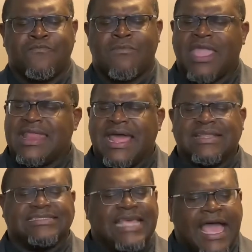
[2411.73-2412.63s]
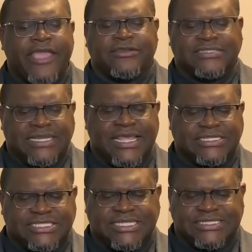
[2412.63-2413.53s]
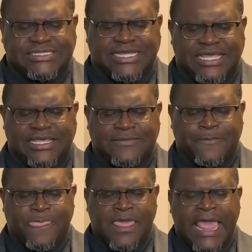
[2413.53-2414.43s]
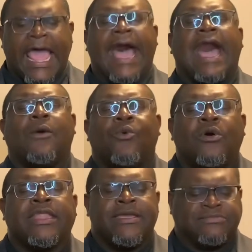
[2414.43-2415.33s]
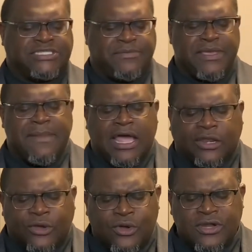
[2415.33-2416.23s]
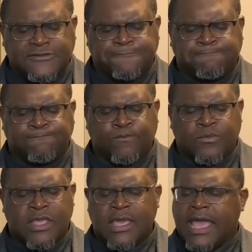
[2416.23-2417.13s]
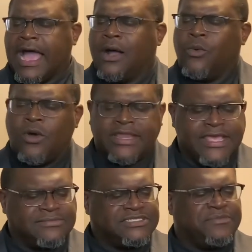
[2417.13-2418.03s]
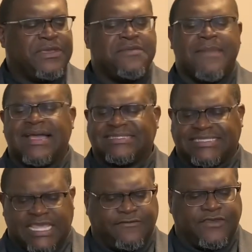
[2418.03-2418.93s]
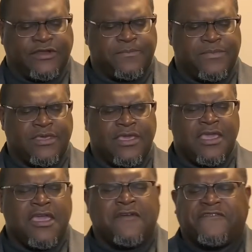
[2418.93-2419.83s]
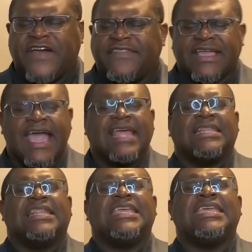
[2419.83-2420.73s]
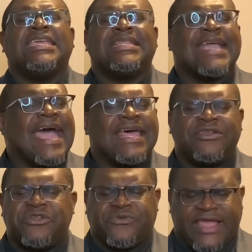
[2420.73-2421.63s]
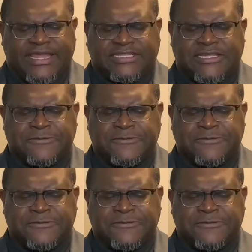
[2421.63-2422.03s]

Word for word: and I desire to let Jesus in. I want him to be my Lord. I want him to be my Savior. Father God, lead, guide, and direct